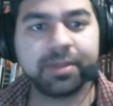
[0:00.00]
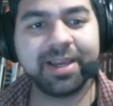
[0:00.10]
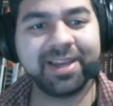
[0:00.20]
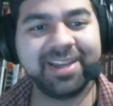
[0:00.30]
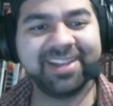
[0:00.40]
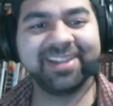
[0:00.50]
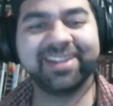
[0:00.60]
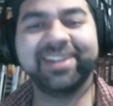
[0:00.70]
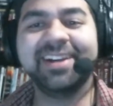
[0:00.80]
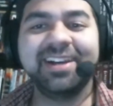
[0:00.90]

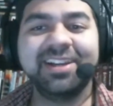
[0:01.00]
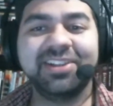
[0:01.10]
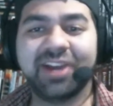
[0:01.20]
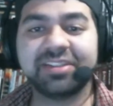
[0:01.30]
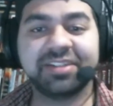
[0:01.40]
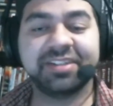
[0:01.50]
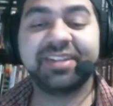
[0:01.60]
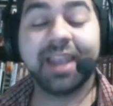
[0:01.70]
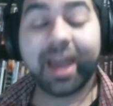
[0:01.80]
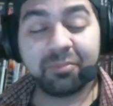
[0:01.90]
You guys are going to
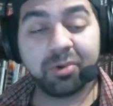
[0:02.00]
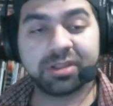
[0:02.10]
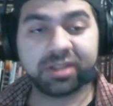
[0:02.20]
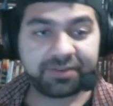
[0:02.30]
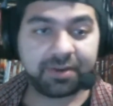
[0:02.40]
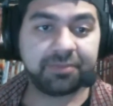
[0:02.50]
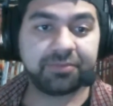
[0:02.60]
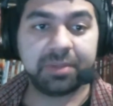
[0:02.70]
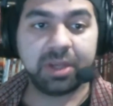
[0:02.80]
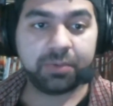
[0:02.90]
see a lot more stuff coming
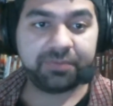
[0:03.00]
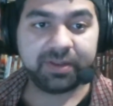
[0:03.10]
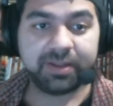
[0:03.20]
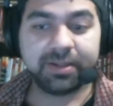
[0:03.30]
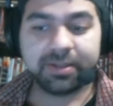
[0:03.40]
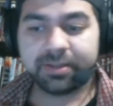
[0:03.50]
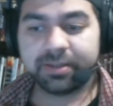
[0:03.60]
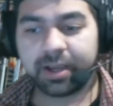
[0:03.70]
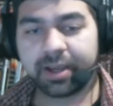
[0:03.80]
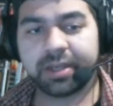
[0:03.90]
from me, hopefully.
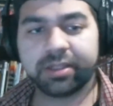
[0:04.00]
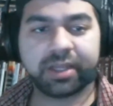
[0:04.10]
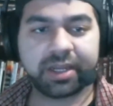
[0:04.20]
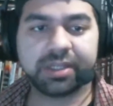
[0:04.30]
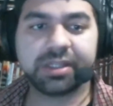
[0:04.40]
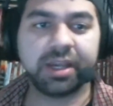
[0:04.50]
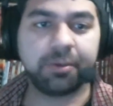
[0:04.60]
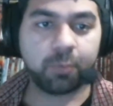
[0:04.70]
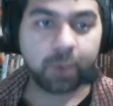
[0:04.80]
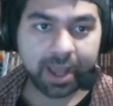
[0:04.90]
I gotta again see
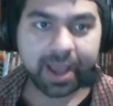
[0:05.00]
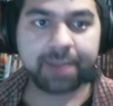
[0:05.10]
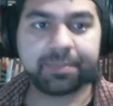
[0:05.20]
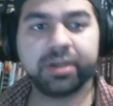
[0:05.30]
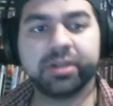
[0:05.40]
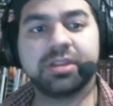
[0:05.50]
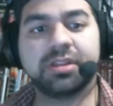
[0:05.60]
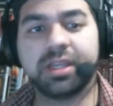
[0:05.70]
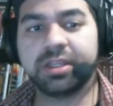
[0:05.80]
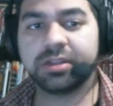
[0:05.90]
what happens.
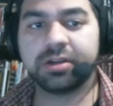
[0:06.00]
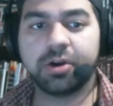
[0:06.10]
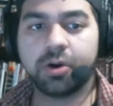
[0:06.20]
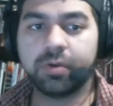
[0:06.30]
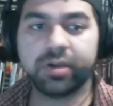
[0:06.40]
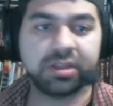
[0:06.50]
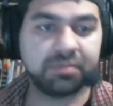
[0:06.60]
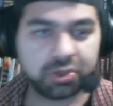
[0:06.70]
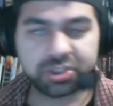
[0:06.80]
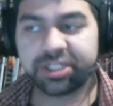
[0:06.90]
Things are always in
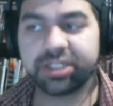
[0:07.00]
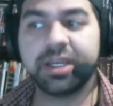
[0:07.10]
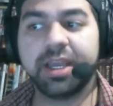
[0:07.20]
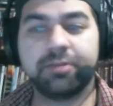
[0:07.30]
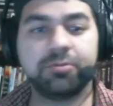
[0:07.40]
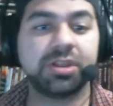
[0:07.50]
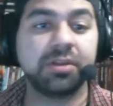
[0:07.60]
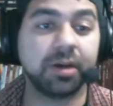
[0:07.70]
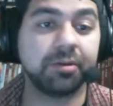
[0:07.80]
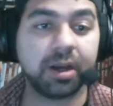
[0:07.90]
motion, and we'll
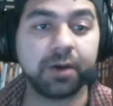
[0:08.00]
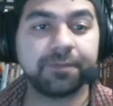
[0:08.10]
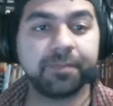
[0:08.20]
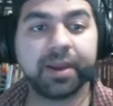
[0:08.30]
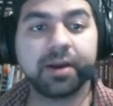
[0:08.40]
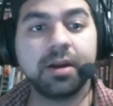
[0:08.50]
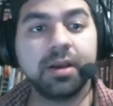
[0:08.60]
see where we go from there.